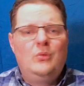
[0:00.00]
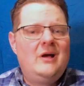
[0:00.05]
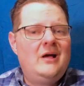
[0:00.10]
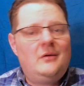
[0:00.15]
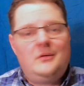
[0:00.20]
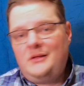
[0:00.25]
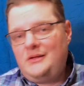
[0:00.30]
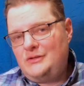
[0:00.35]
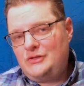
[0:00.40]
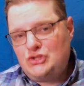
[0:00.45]

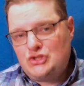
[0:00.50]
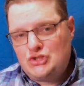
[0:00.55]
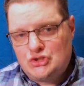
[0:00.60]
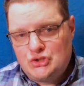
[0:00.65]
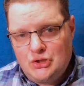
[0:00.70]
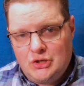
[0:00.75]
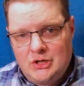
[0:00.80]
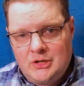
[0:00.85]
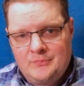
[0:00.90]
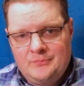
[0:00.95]
Well,
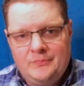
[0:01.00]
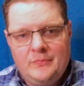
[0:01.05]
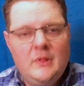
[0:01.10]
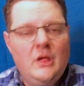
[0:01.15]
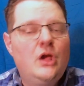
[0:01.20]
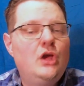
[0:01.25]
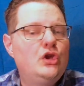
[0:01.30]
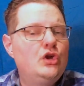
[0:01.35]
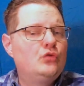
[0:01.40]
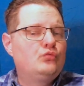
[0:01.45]
sure.
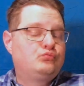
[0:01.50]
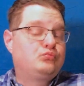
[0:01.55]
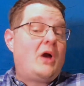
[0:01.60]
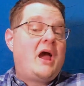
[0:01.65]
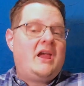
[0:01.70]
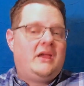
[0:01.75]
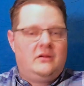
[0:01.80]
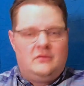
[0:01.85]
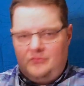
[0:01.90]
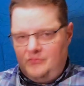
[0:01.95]
You're
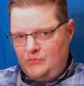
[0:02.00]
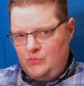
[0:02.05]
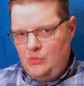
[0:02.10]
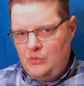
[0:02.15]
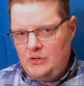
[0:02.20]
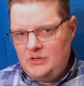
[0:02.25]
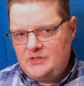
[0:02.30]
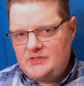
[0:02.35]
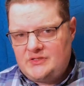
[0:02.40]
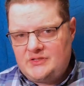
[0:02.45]
right, of
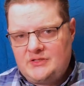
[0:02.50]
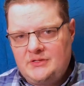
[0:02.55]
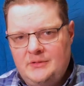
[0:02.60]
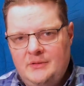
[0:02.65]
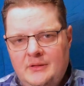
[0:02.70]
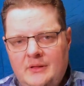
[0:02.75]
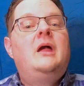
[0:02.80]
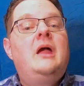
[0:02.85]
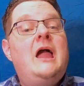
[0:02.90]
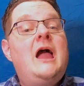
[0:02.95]
course.
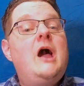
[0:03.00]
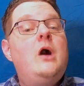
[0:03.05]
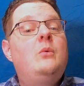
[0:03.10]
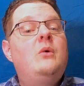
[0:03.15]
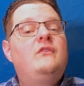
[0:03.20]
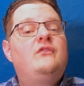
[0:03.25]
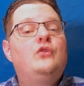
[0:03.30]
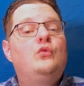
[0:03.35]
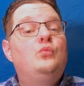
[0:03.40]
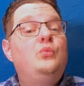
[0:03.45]

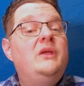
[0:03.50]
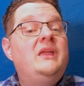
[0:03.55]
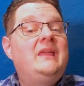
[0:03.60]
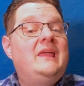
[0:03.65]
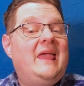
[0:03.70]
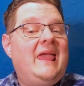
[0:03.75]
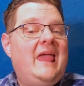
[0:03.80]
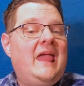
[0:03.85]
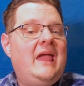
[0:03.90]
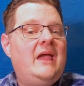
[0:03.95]
However, we
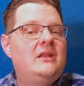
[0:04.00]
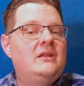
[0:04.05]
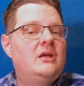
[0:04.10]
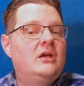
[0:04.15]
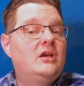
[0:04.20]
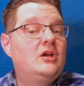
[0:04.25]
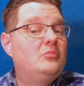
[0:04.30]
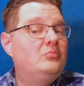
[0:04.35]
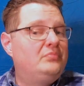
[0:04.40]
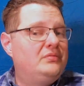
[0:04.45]
can't
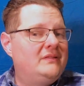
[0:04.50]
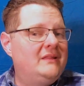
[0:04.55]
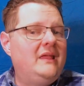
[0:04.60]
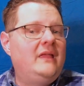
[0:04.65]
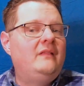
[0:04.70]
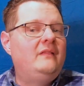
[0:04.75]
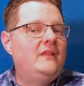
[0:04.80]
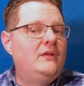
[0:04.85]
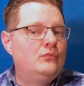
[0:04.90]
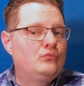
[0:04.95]

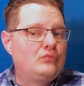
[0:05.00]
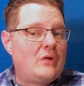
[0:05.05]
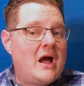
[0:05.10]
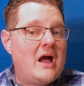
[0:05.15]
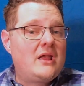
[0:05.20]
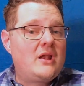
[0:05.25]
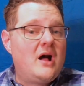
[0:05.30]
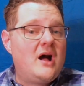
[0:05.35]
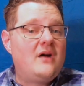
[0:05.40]
completely write